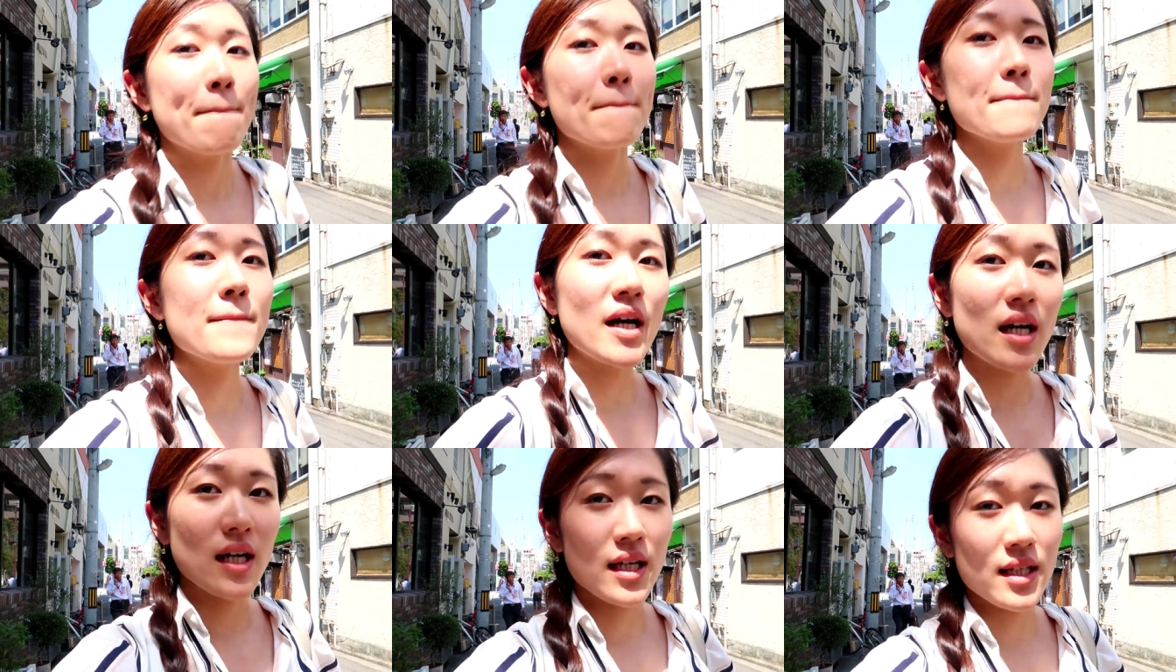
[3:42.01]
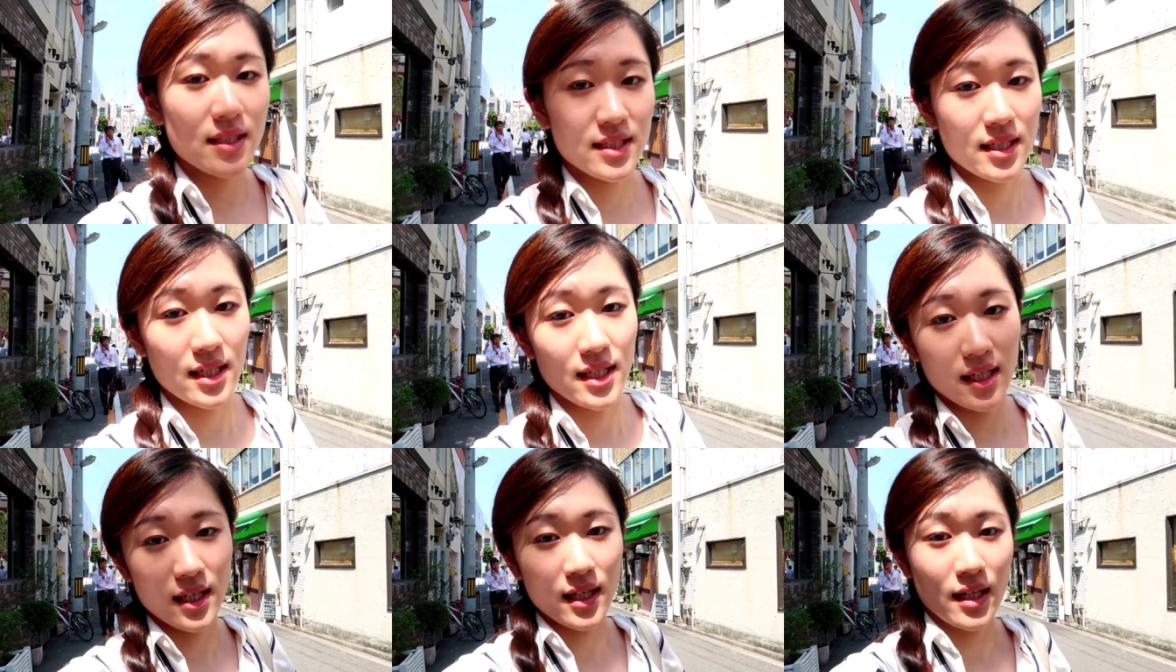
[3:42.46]

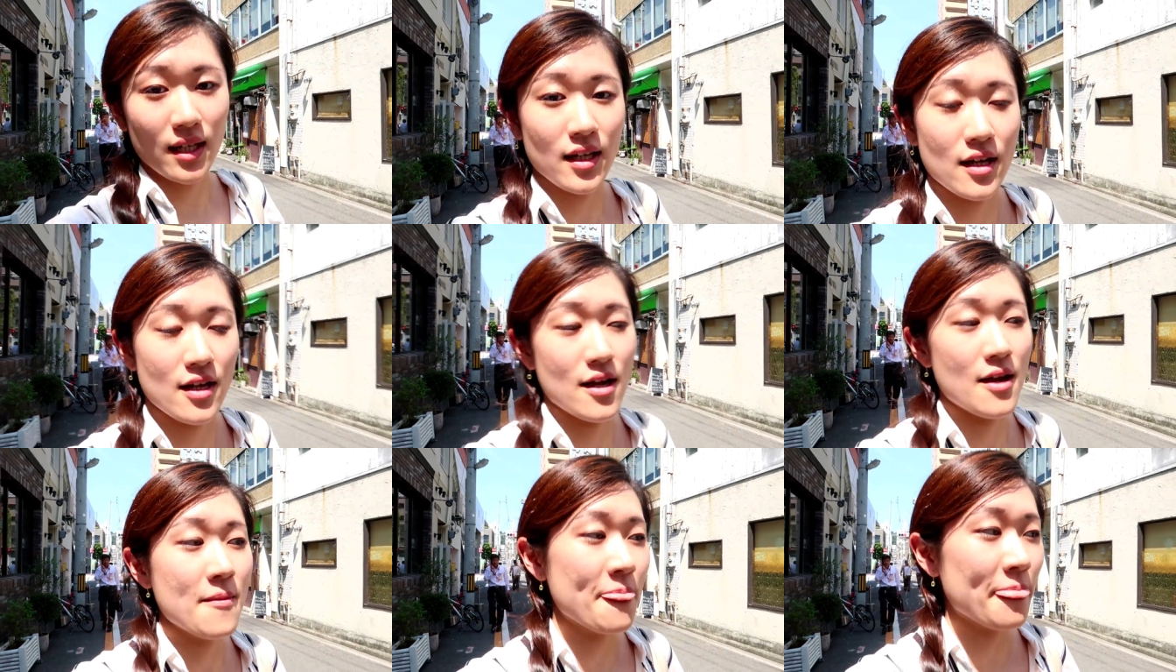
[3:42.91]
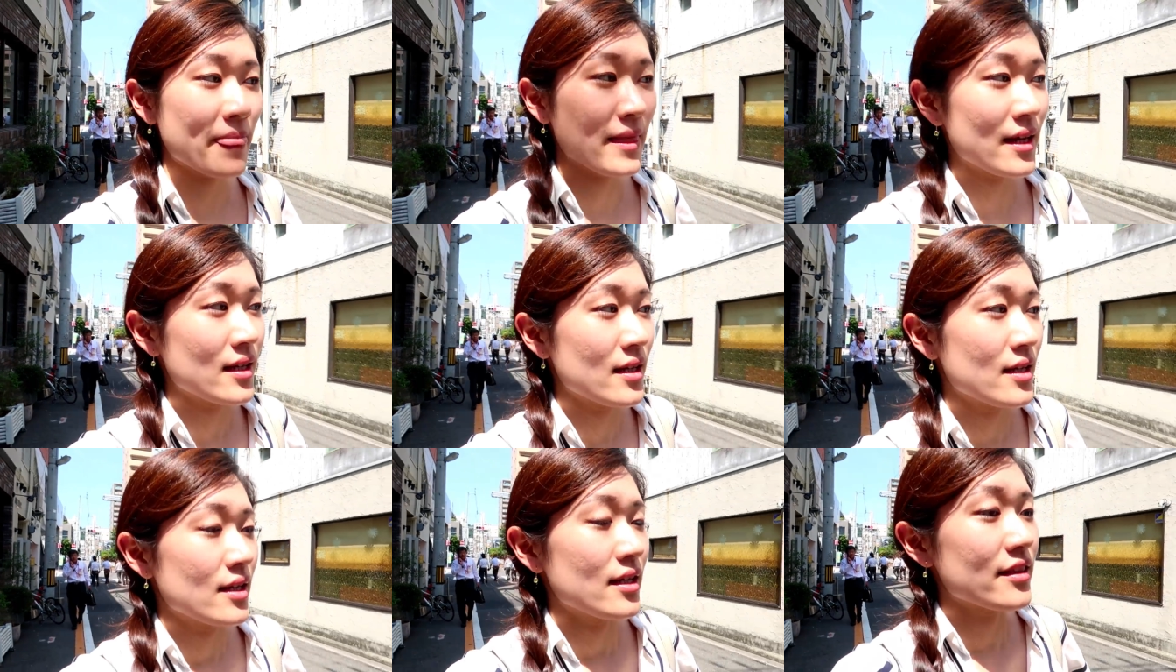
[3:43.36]
But uh,
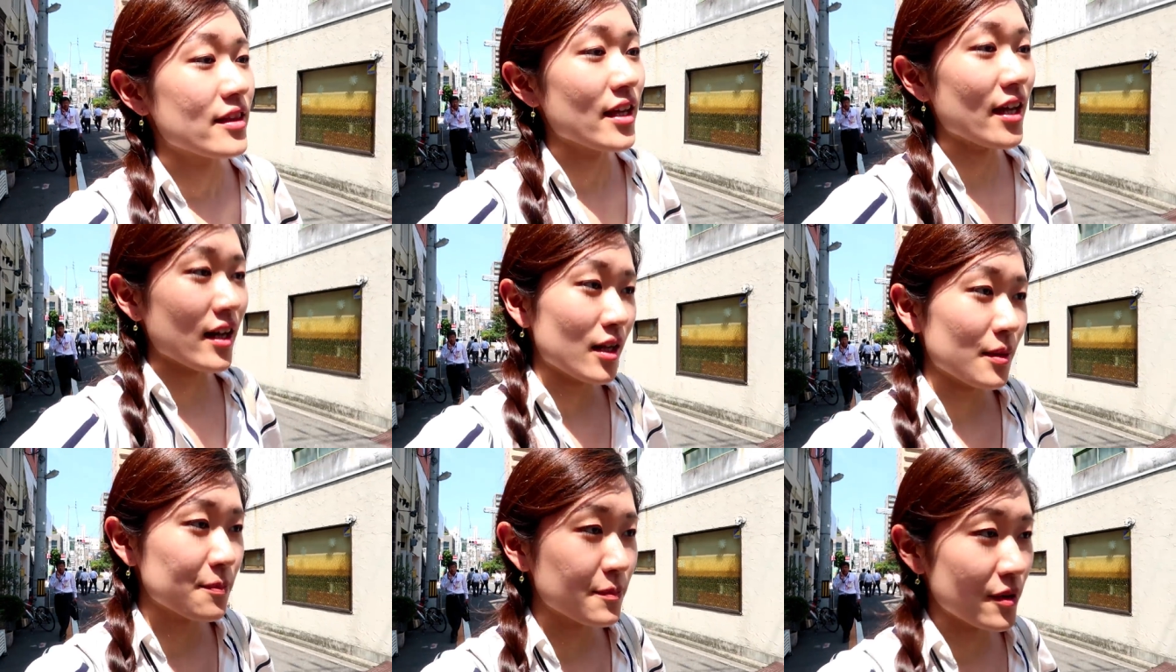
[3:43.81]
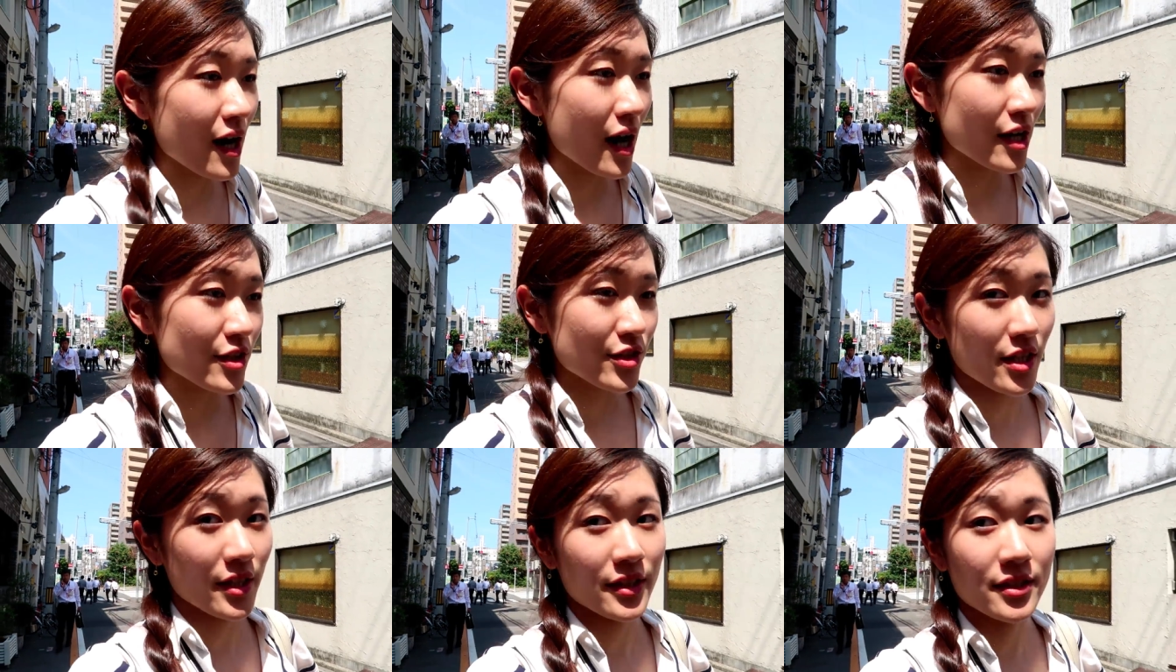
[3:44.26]
they had a
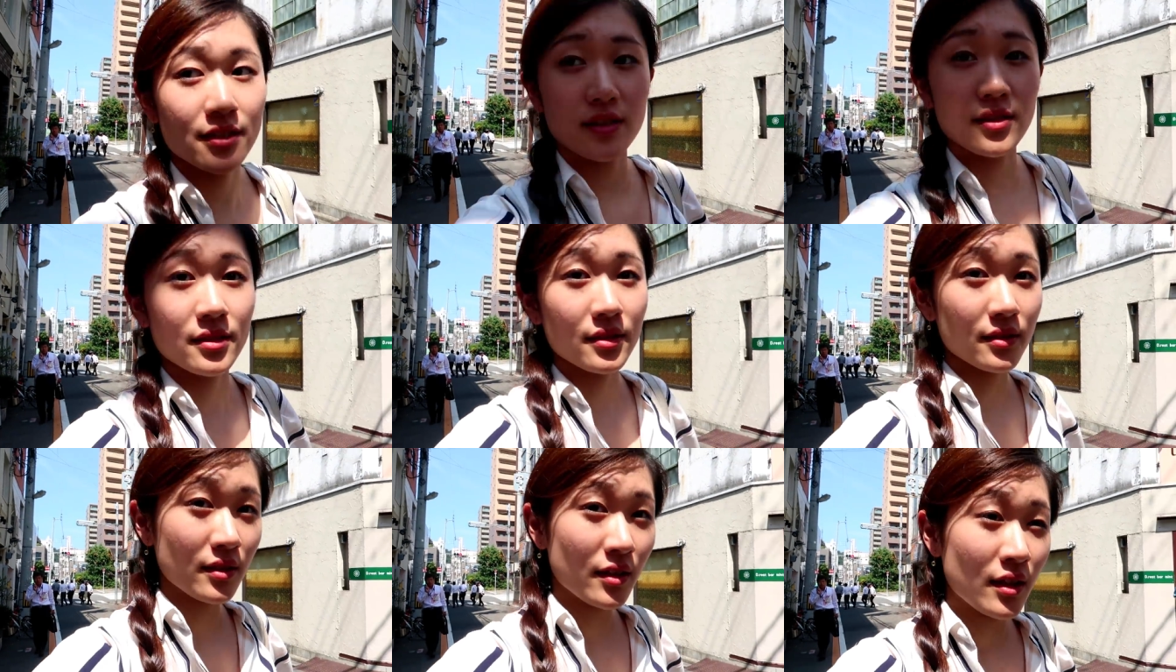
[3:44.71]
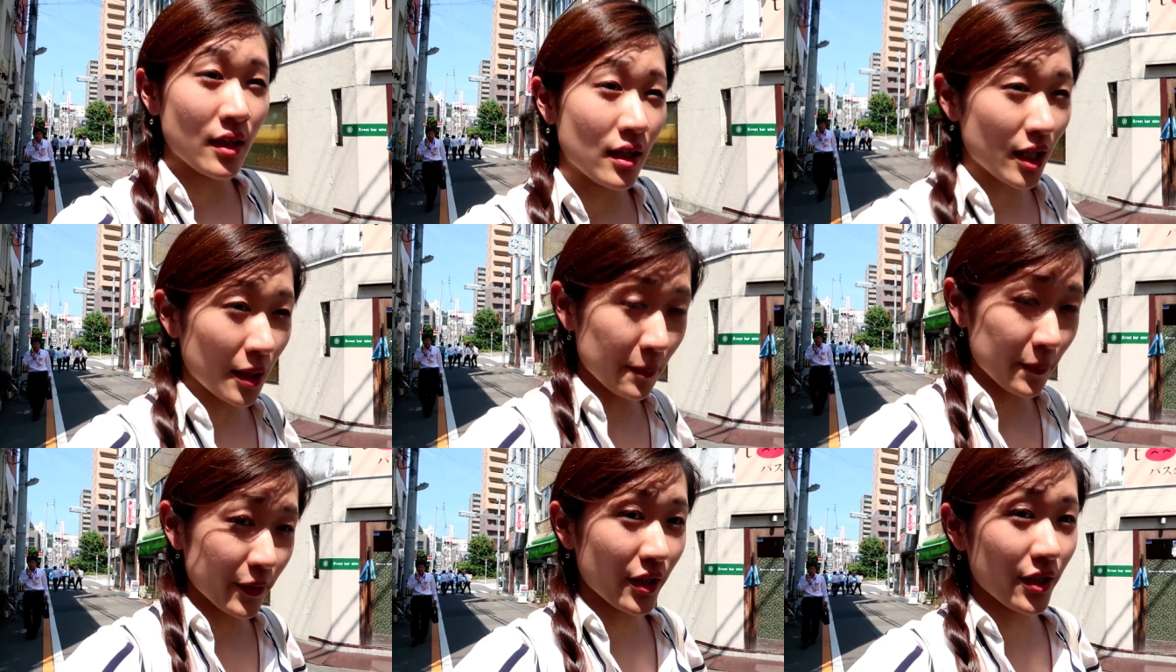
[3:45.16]
project
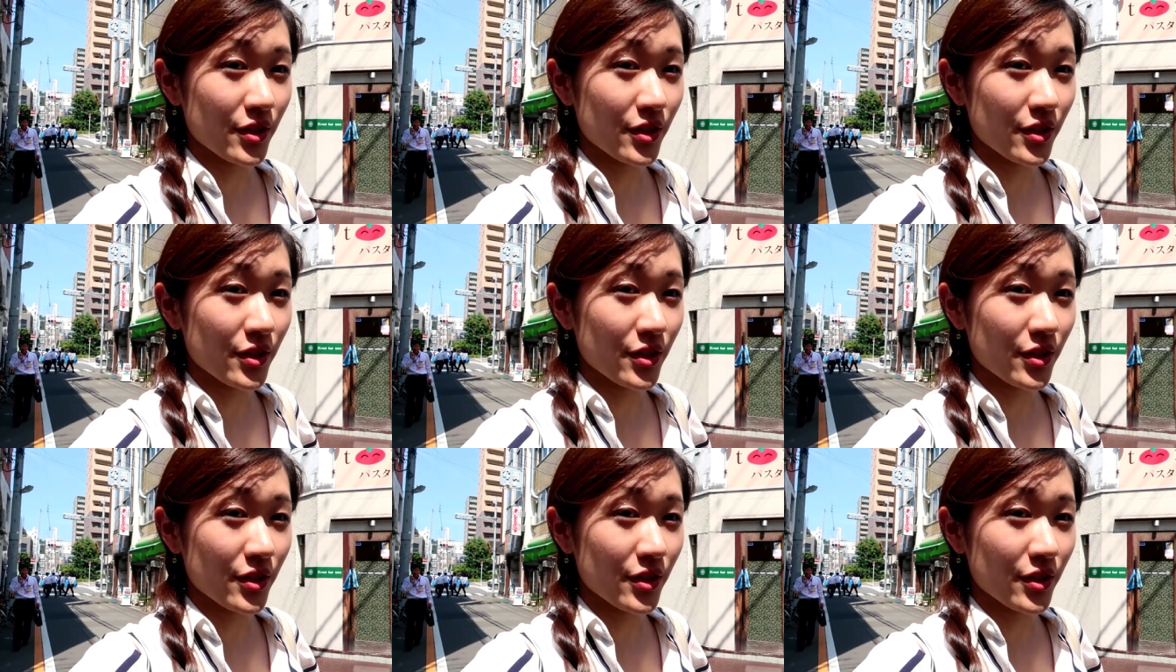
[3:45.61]
a couple